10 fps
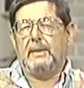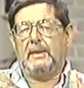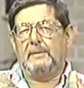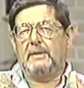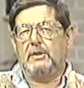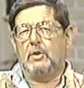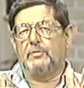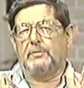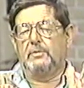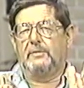and they go
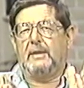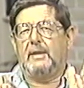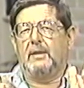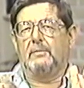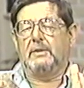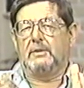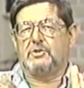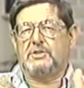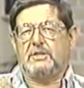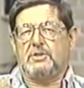through there in a
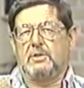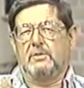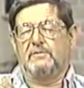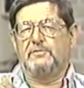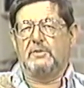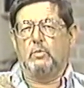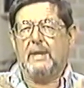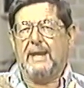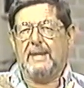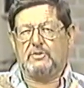600 foot
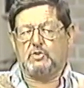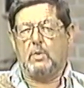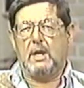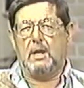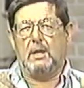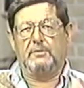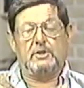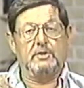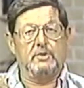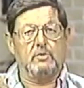wide swath
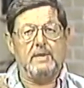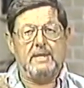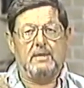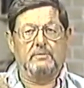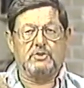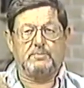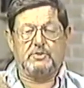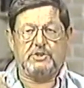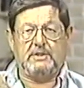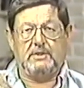underground. This
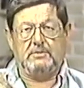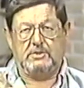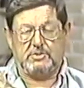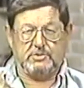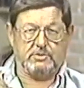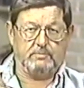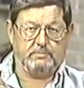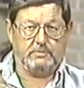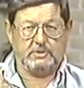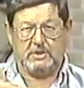machine
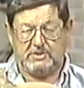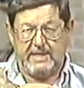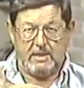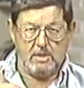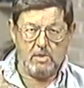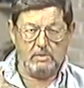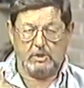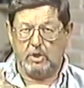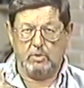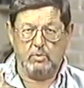just cuts out all the
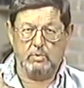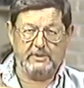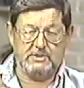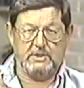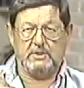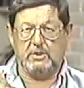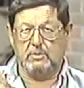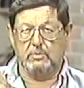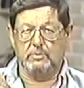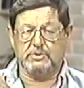cold as it
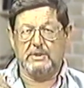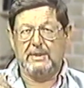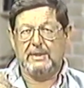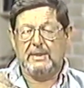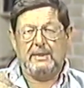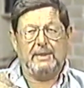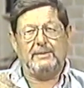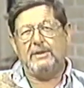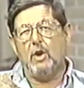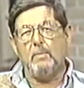goes
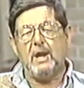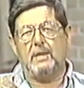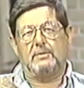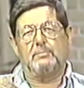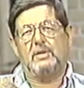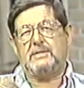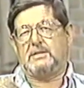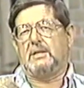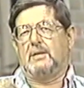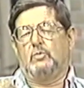and they don't bother to
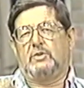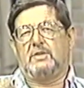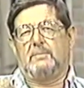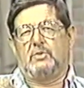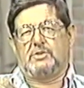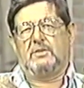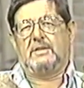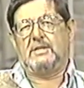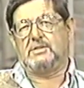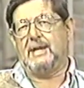brace it up with timbers and
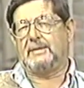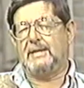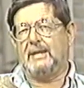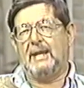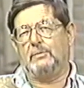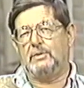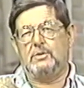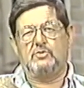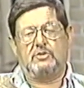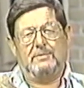things like that like we
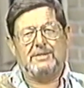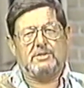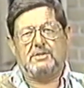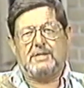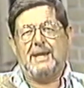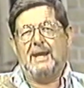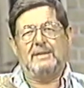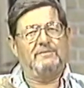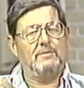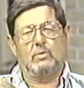used to. It's
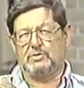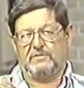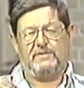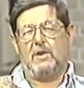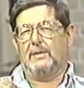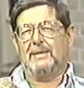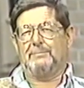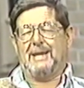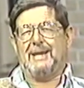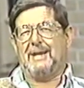designed, if it wants to fall
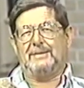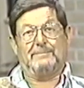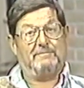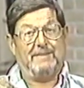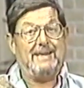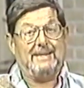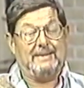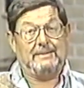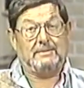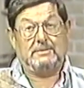in behind them,
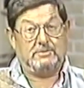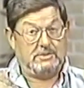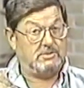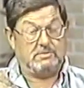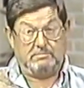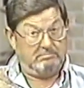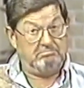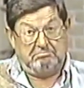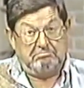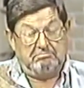fine. It, it
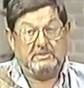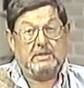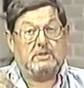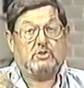just, they